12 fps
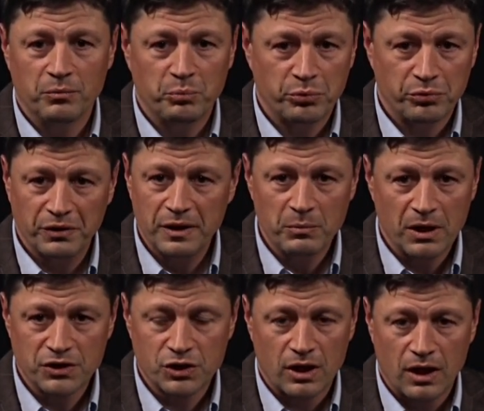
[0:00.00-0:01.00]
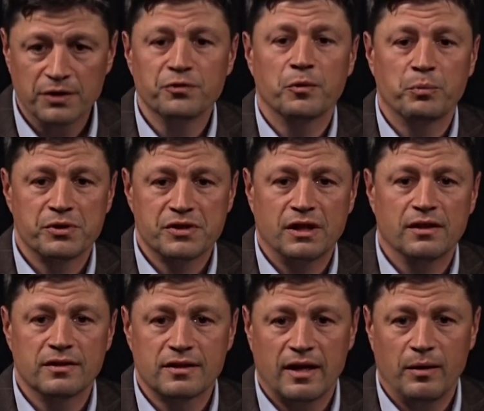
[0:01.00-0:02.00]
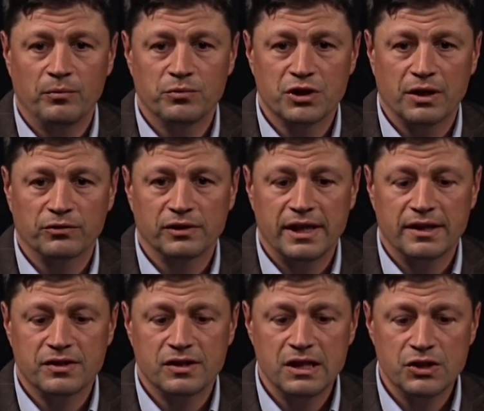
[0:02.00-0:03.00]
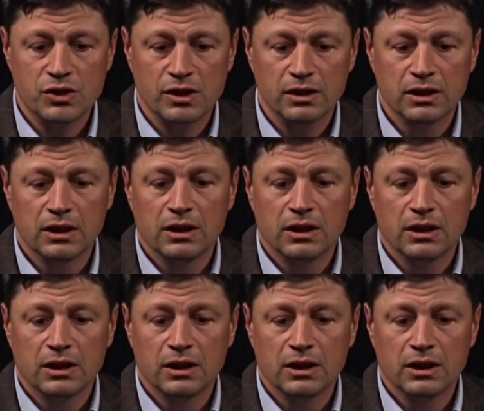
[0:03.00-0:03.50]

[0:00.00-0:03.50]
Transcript: pretty much 100% of the time general anesthesia,